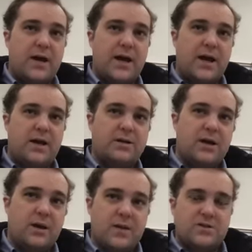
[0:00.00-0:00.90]
And
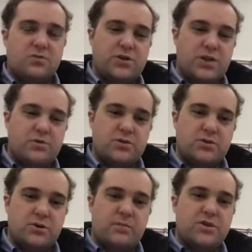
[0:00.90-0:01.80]
that's where she was
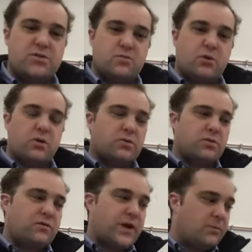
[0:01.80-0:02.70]
doing her mission work with
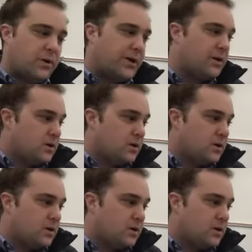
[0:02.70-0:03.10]
her family.